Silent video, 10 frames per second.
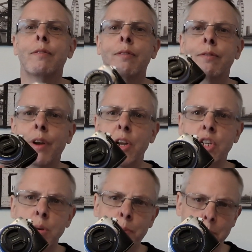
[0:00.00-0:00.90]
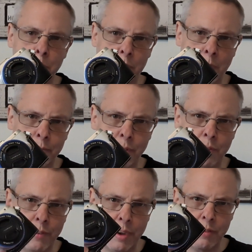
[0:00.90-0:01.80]
Very cheap, I picked that up for,
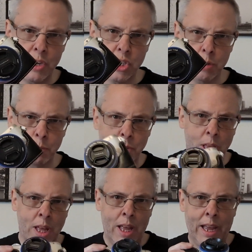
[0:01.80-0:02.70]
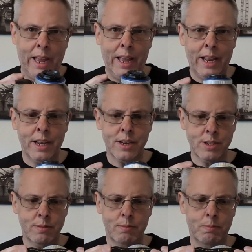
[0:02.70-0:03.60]
very cheap.
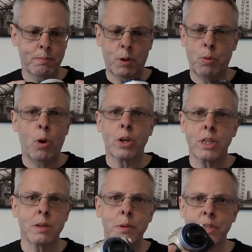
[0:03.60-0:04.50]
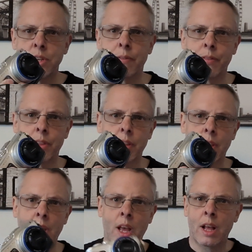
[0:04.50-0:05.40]
And the quality is amazing.
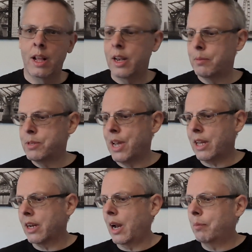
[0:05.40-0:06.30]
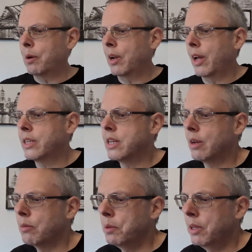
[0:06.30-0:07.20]
Now my second camera I take
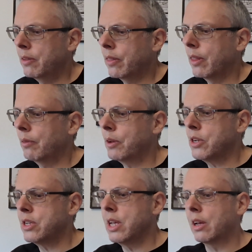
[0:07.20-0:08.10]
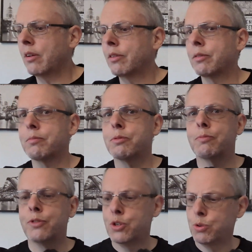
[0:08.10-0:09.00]
with me, which I take on
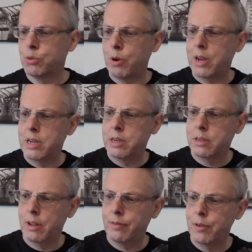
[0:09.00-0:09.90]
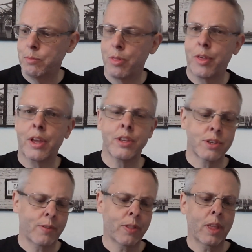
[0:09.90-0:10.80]
shoots where I need a few more things,
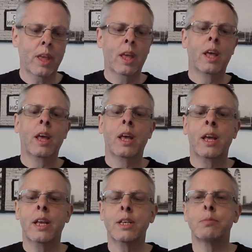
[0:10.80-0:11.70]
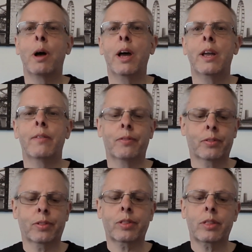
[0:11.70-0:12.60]
is my,
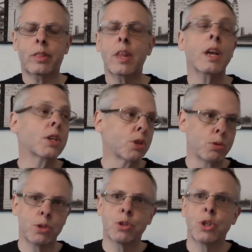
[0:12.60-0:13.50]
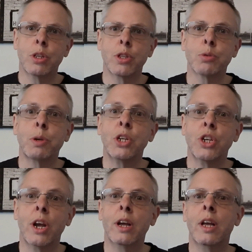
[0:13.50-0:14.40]
excuse this squeaky
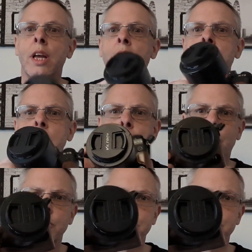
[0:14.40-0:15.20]
chair, is of course